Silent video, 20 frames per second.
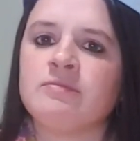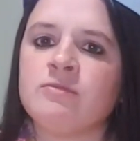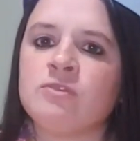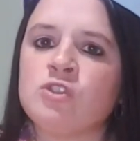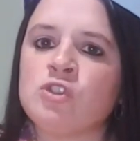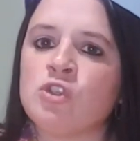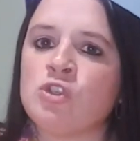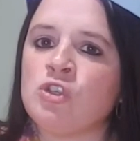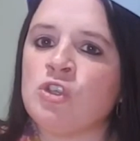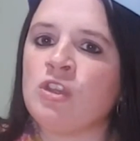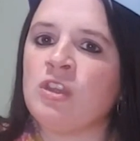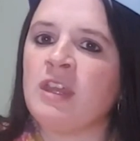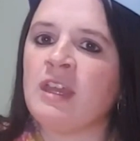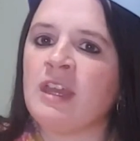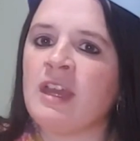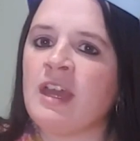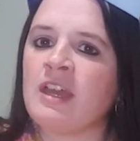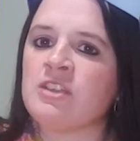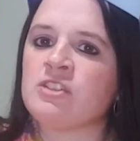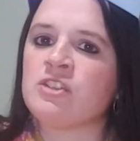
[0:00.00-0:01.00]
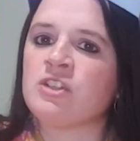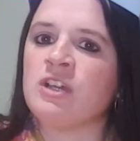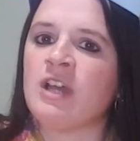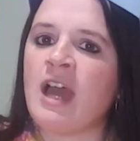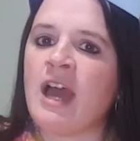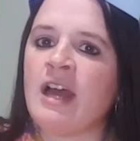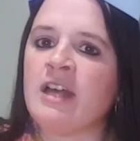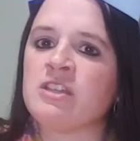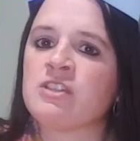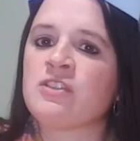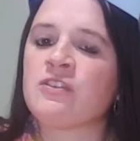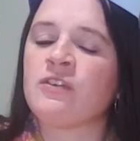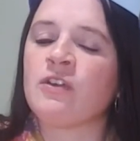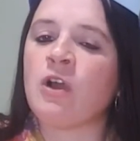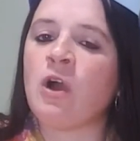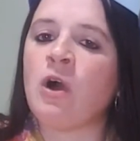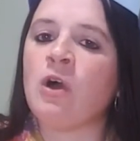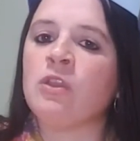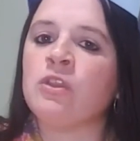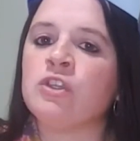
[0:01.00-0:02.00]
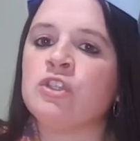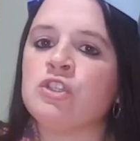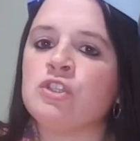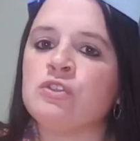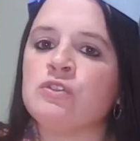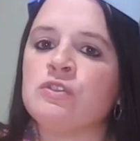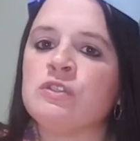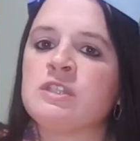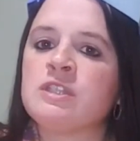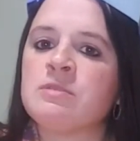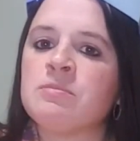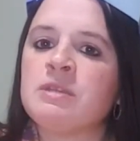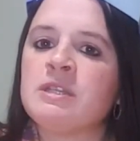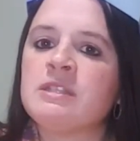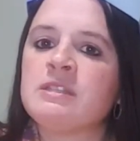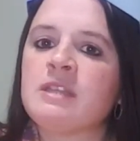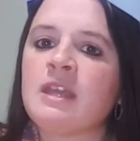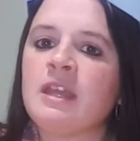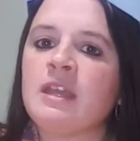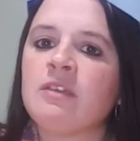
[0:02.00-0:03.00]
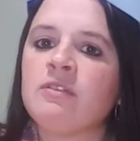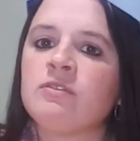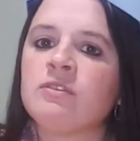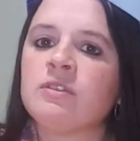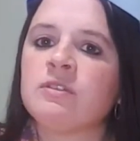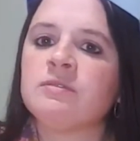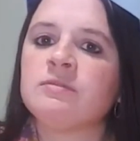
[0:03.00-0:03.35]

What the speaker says: So do you think Esther asked for all the Jews to be saved?